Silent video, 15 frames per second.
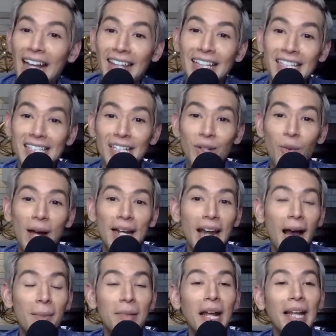Listen, Gwen,
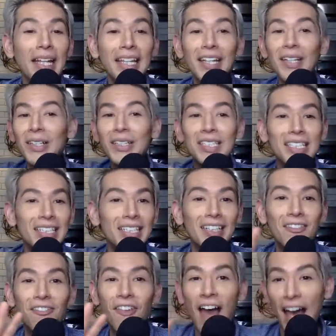I'm not here
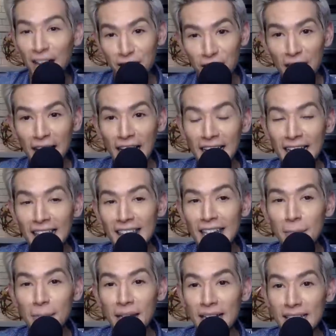to fact check
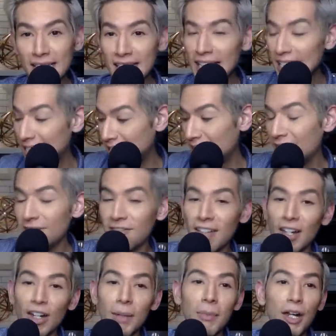anything because he said
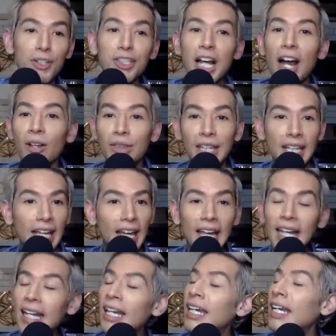very much out the
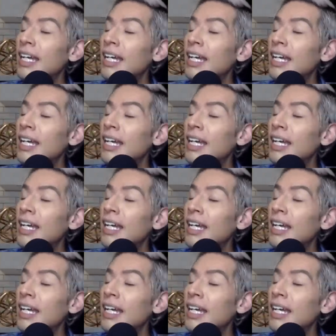gate,